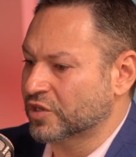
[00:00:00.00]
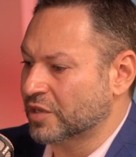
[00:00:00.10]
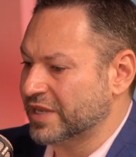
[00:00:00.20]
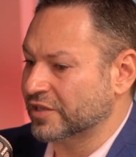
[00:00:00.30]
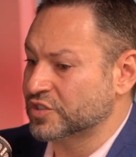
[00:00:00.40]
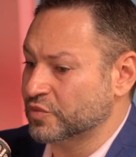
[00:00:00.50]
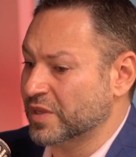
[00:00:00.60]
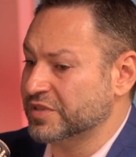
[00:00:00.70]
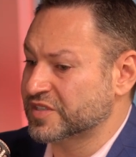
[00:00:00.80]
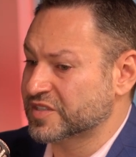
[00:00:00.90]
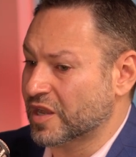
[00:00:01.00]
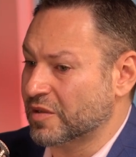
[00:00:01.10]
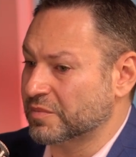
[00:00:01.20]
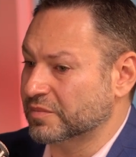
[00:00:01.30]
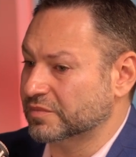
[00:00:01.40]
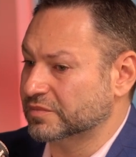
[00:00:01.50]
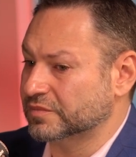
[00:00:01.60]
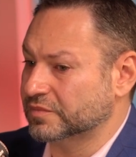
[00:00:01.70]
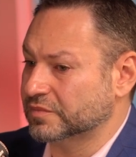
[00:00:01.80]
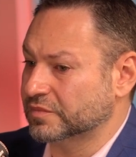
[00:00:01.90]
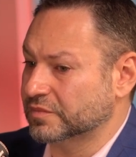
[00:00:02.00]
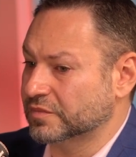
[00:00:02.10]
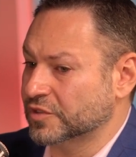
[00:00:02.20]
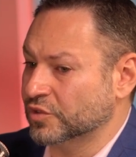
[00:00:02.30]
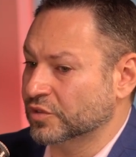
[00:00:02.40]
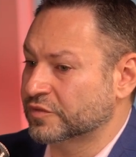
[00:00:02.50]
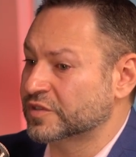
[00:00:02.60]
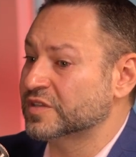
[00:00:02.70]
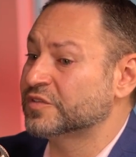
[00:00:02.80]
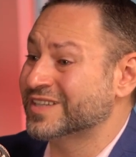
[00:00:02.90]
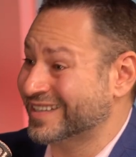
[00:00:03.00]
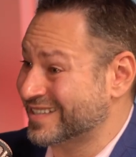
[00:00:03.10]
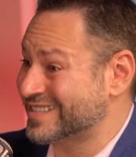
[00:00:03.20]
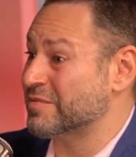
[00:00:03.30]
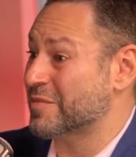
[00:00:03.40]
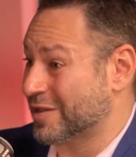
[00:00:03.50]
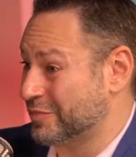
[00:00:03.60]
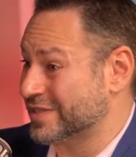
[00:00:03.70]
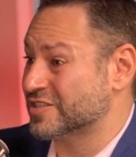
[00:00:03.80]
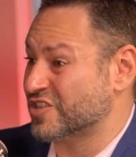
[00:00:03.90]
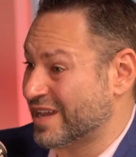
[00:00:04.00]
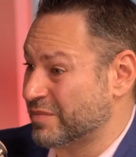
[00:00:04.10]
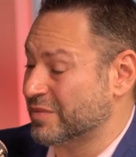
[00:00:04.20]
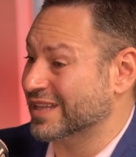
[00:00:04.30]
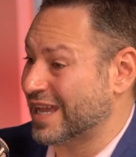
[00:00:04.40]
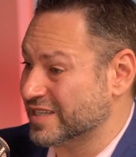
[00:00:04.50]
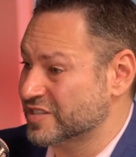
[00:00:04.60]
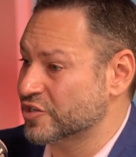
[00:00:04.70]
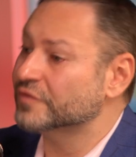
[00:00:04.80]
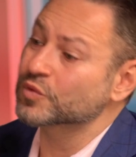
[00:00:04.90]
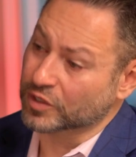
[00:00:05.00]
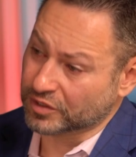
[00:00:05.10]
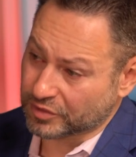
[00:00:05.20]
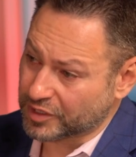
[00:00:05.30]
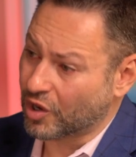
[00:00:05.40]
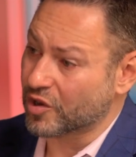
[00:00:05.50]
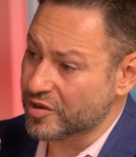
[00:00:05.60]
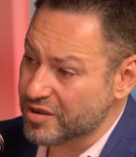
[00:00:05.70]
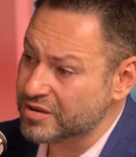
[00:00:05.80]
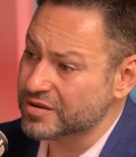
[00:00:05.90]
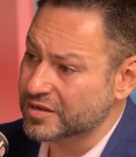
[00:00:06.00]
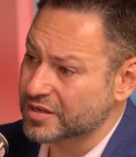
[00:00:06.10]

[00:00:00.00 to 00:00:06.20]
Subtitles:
come down to maybe to get the same amount of business you had maybe last year, you have to work a little bit harder.